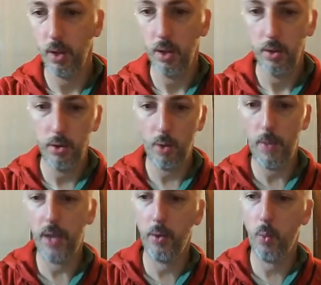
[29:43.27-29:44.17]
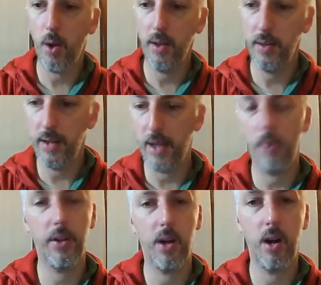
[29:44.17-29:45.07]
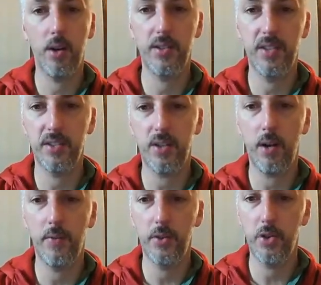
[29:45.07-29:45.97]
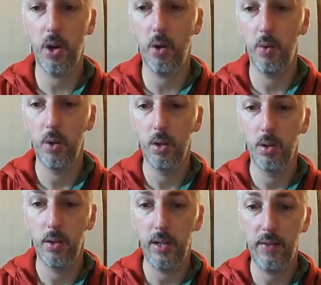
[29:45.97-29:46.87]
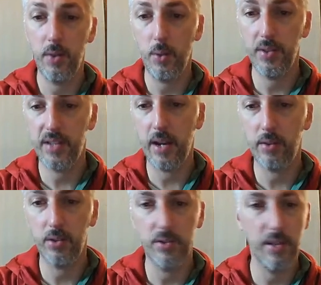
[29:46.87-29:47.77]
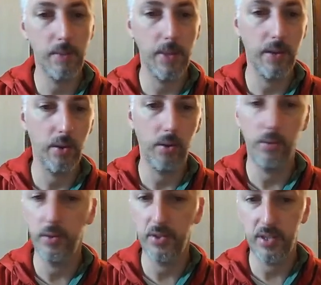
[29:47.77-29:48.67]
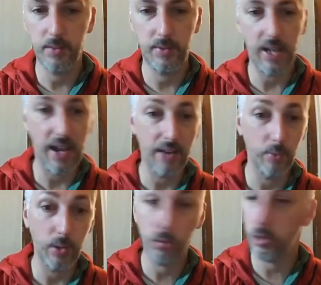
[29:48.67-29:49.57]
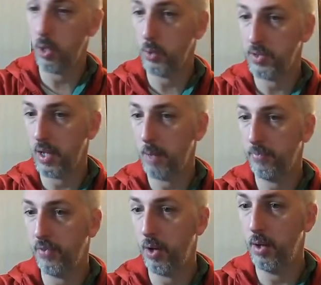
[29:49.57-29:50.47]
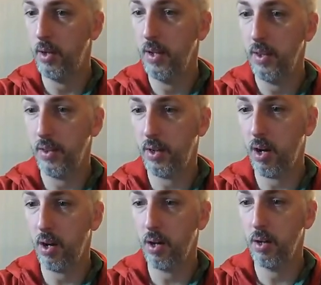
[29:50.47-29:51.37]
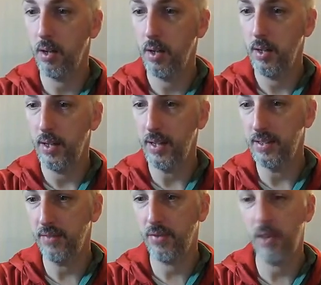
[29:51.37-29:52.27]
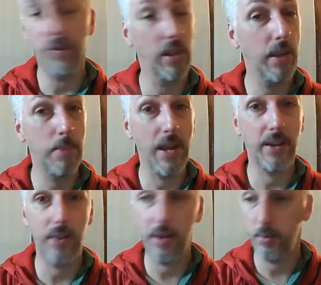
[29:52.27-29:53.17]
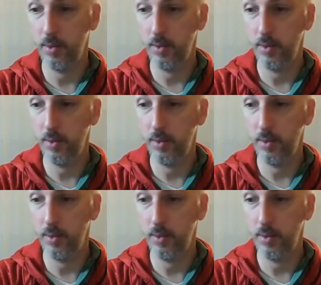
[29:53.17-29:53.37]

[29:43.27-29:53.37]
no matter what, now the car is the star of the show. Even though this character's in the middle and there's this guy real close up front, the car is in front of a light background.